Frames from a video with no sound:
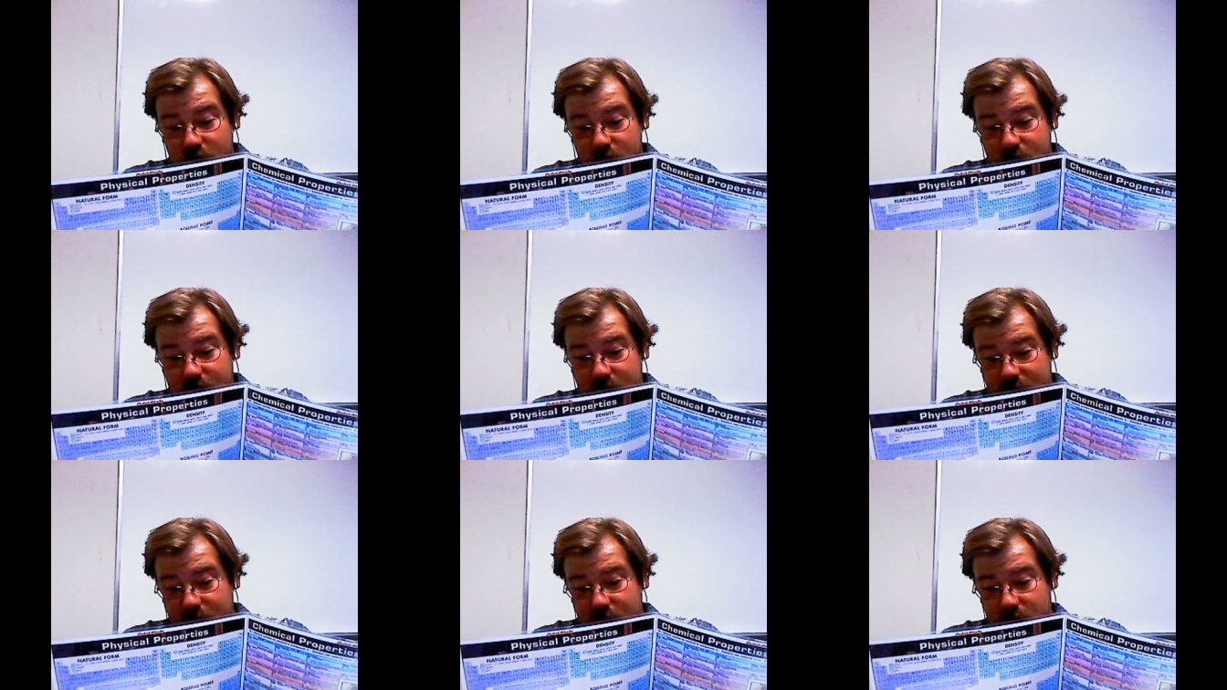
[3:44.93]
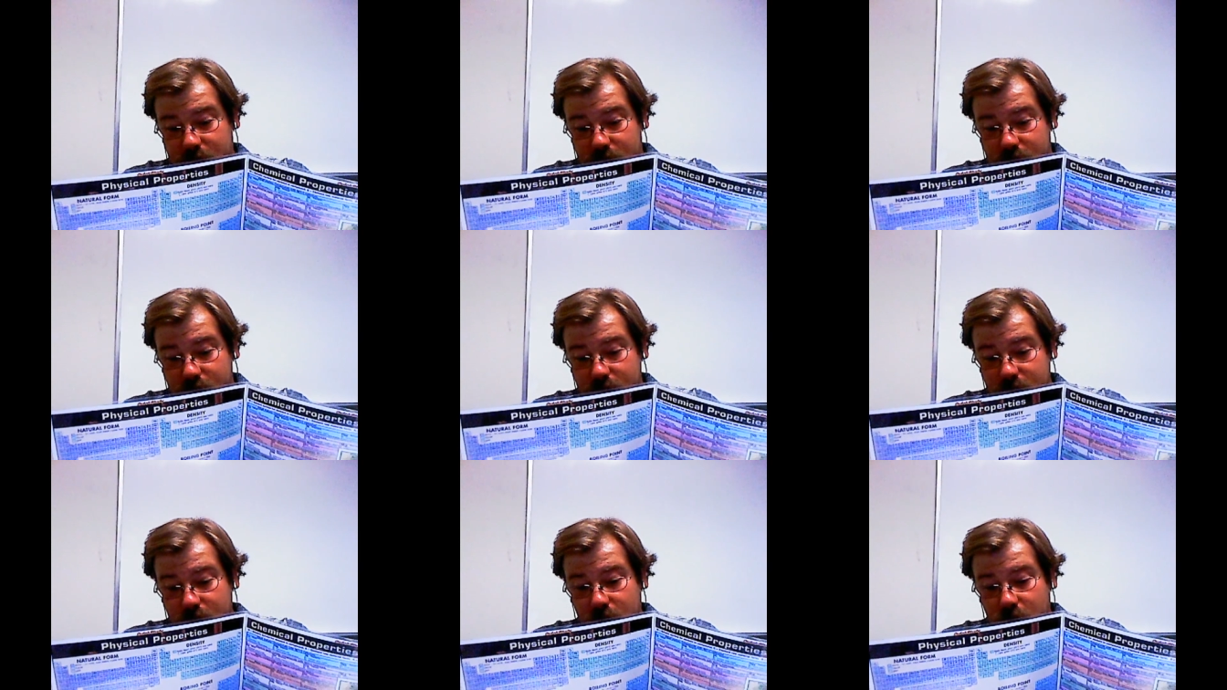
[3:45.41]

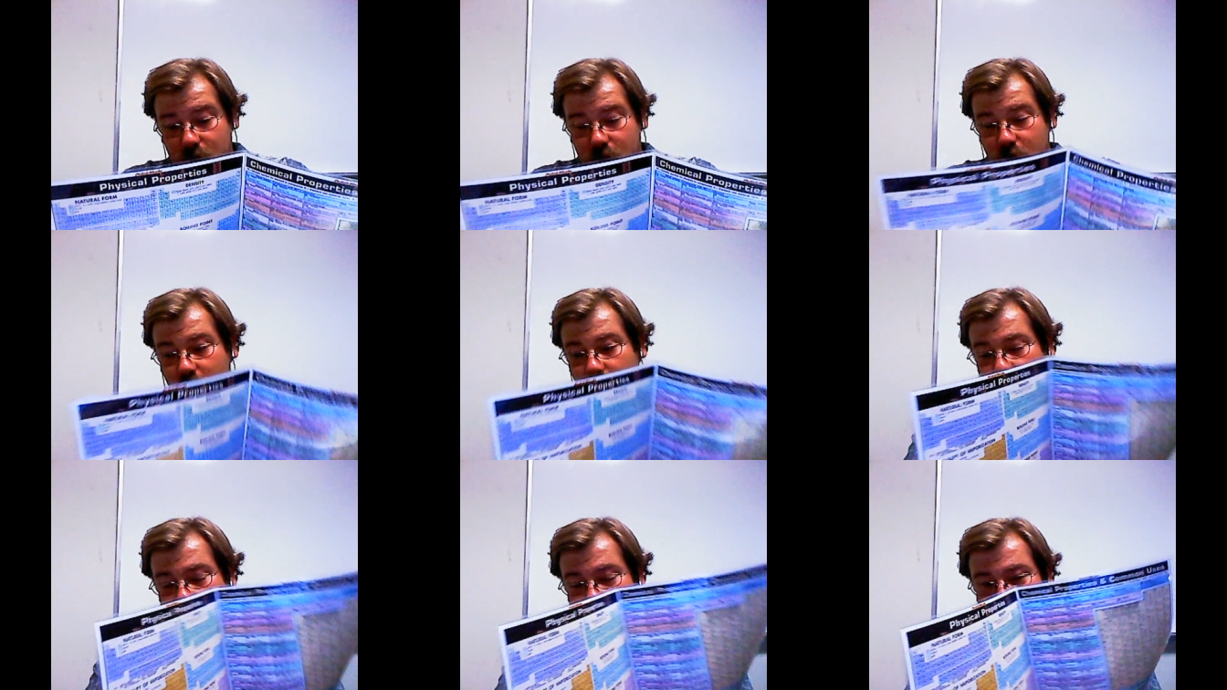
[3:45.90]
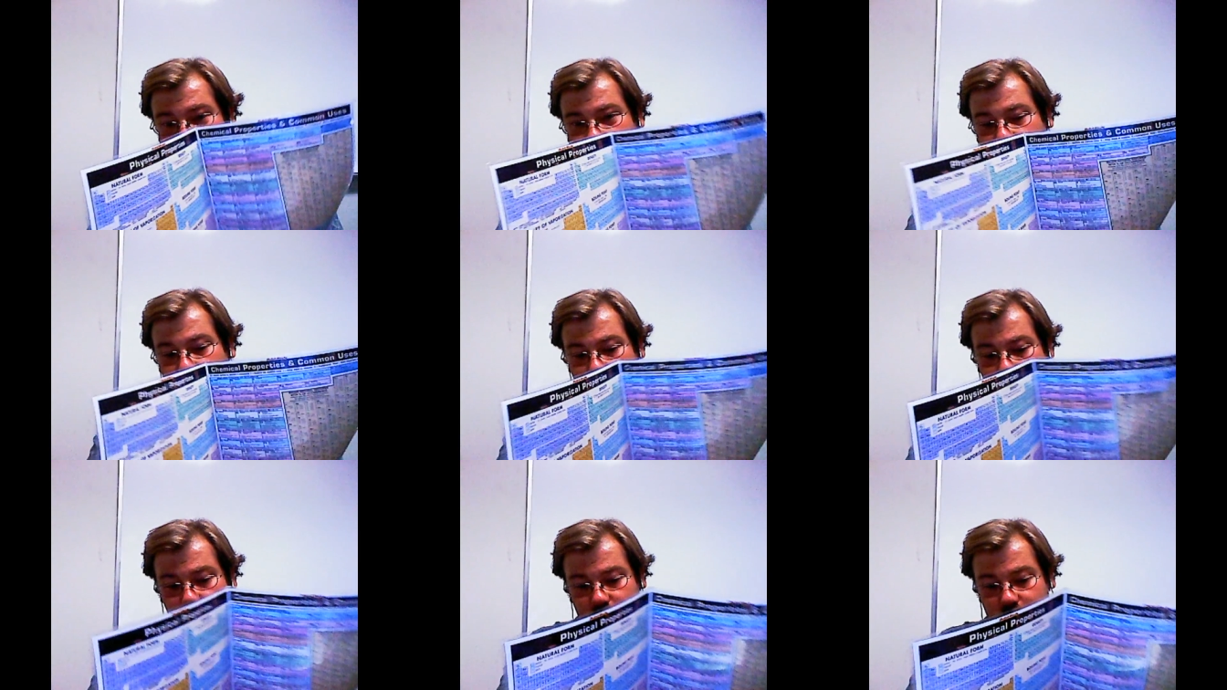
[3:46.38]
states, which the
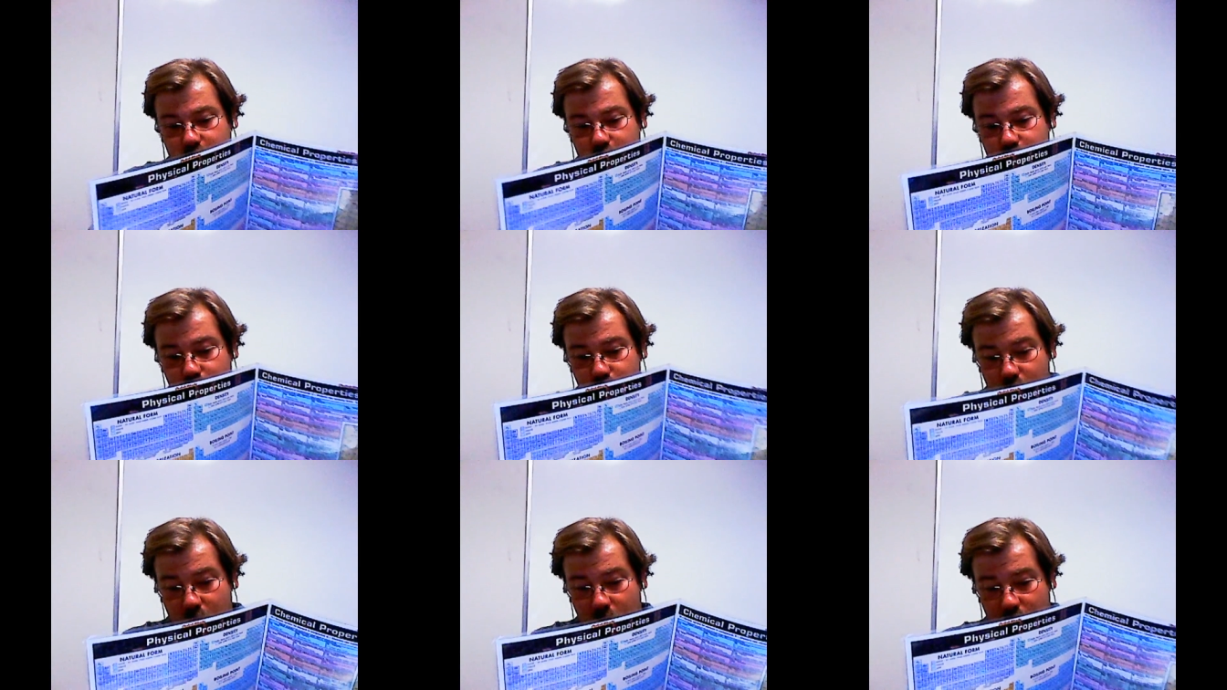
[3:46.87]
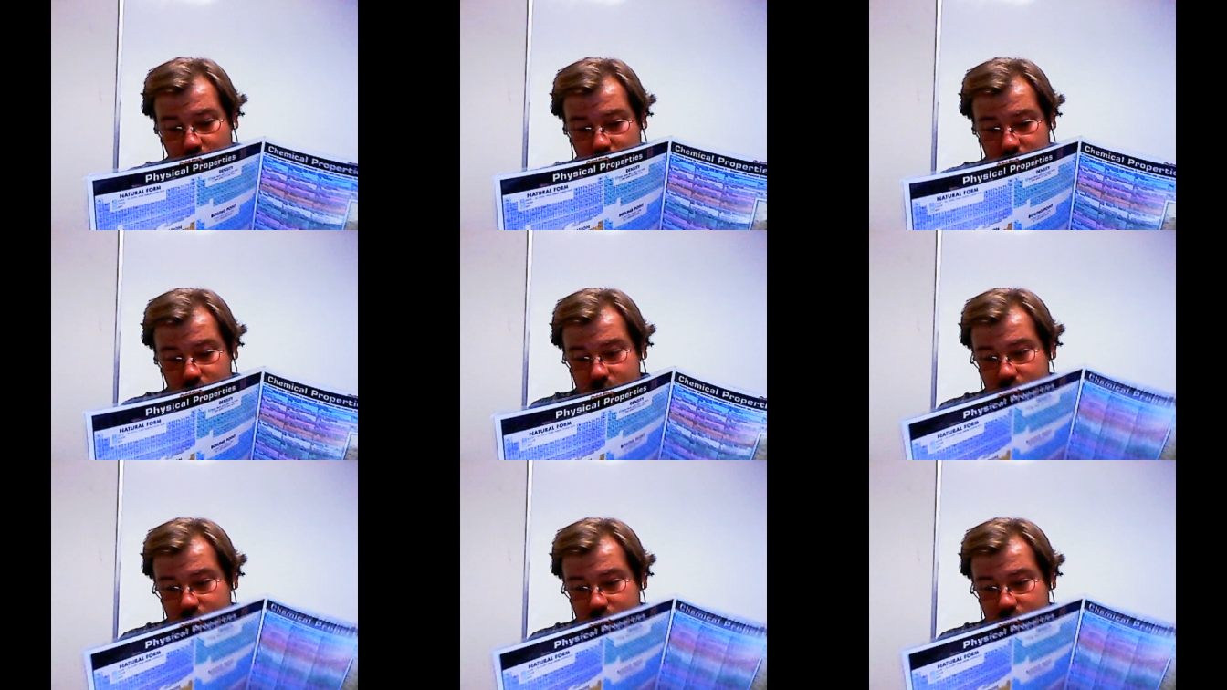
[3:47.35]
others do not.